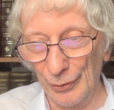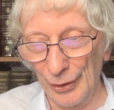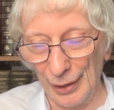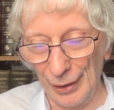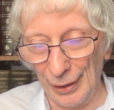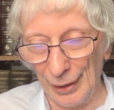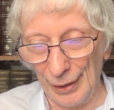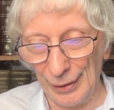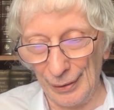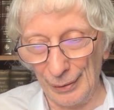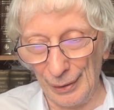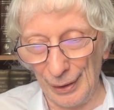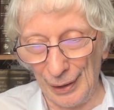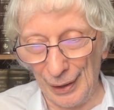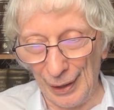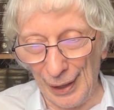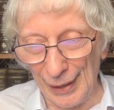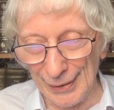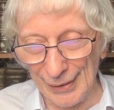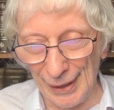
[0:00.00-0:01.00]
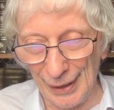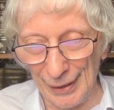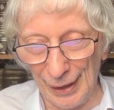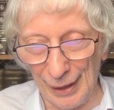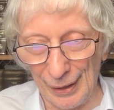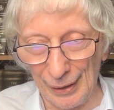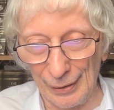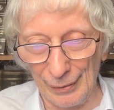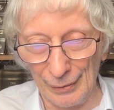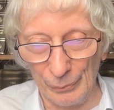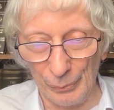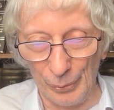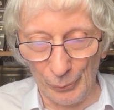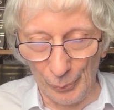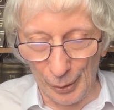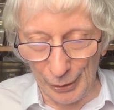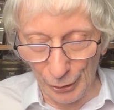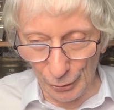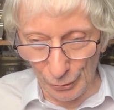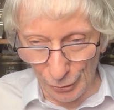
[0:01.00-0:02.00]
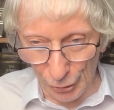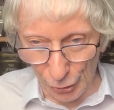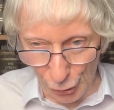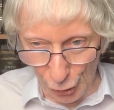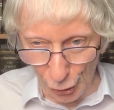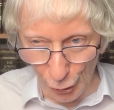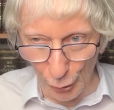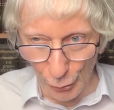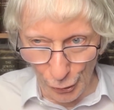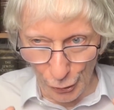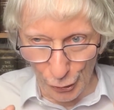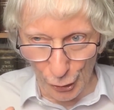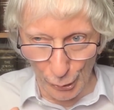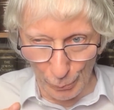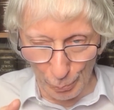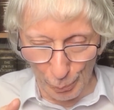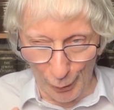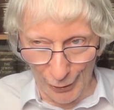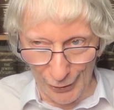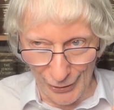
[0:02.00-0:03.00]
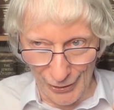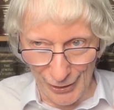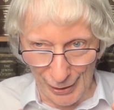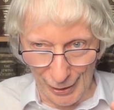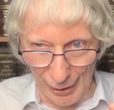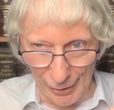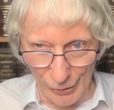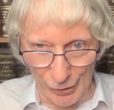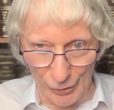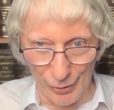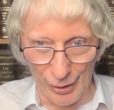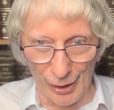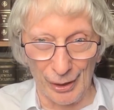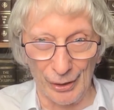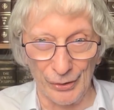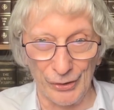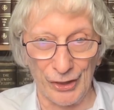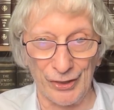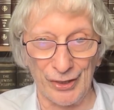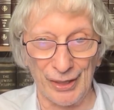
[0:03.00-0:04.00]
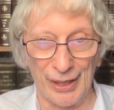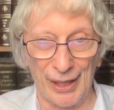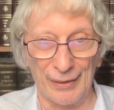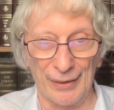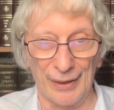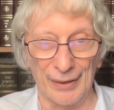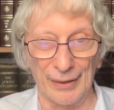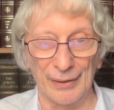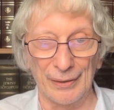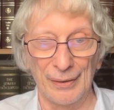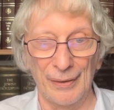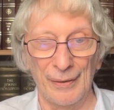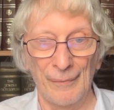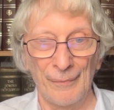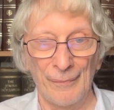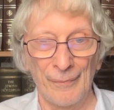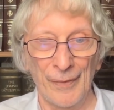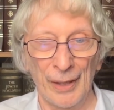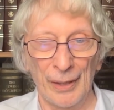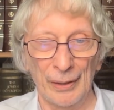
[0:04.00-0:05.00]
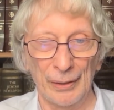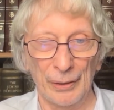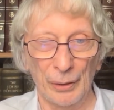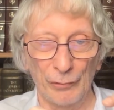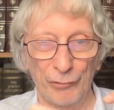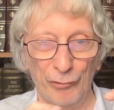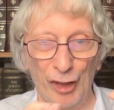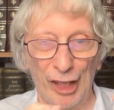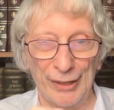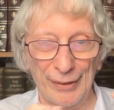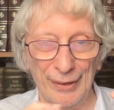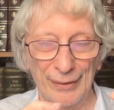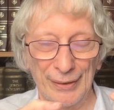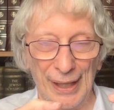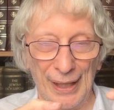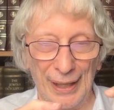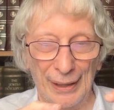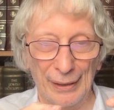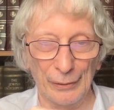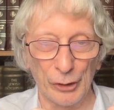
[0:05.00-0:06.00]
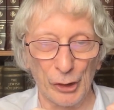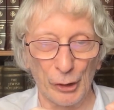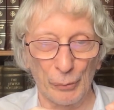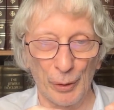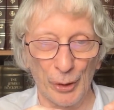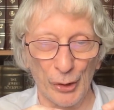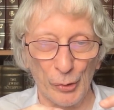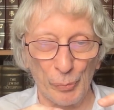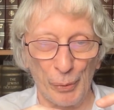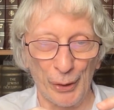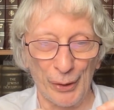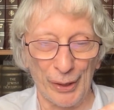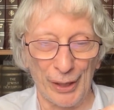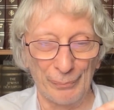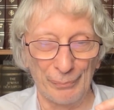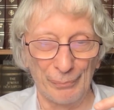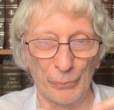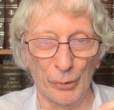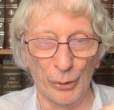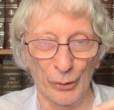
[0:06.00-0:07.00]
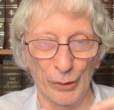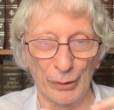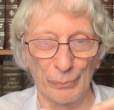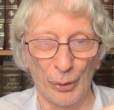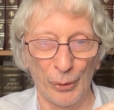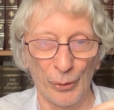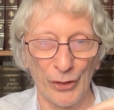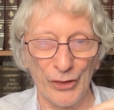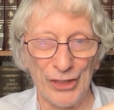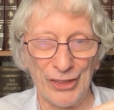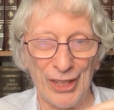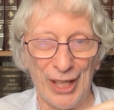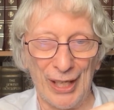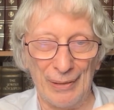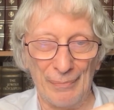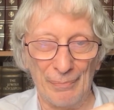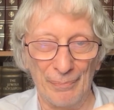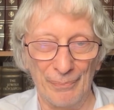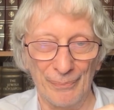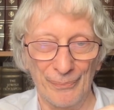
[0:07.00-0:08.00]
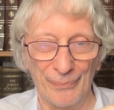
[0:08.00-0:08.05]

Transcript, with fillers: And as they get, when you choose two points closer and closer together, you'll find that their algebras become more and more the same,